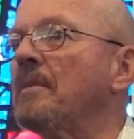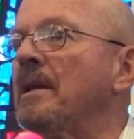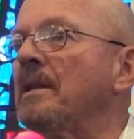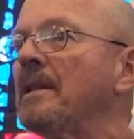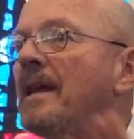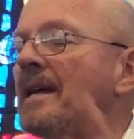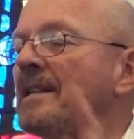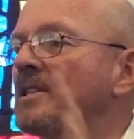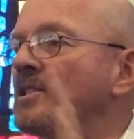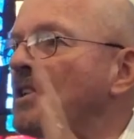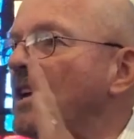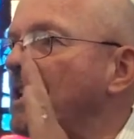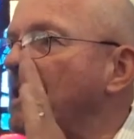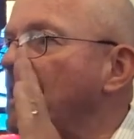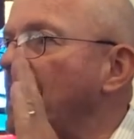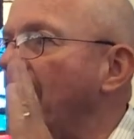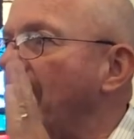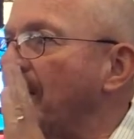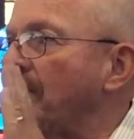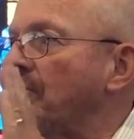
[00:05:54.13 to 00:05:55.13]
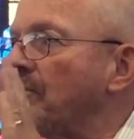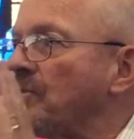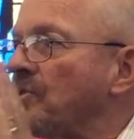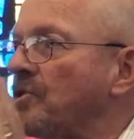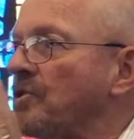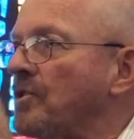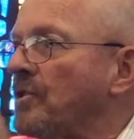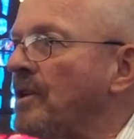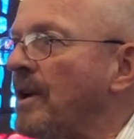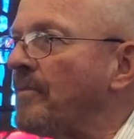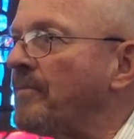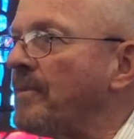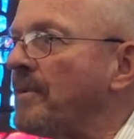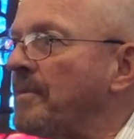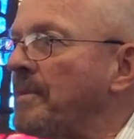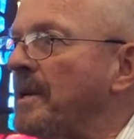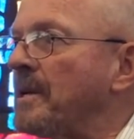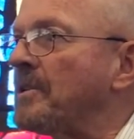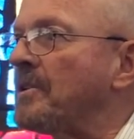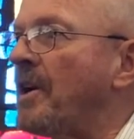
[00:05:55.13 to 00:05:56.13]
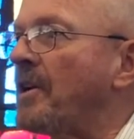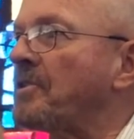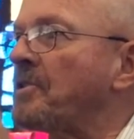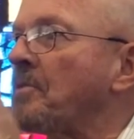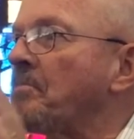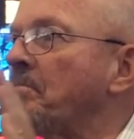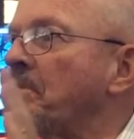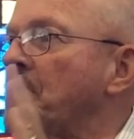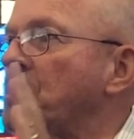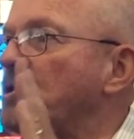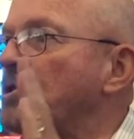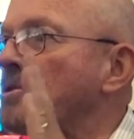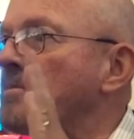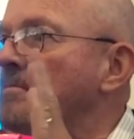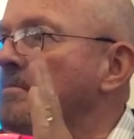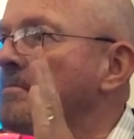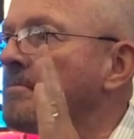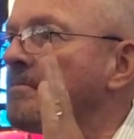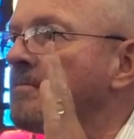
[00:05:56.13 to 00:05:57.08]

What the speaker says: and that psychiatrist stood up for me, Dr. Bishop,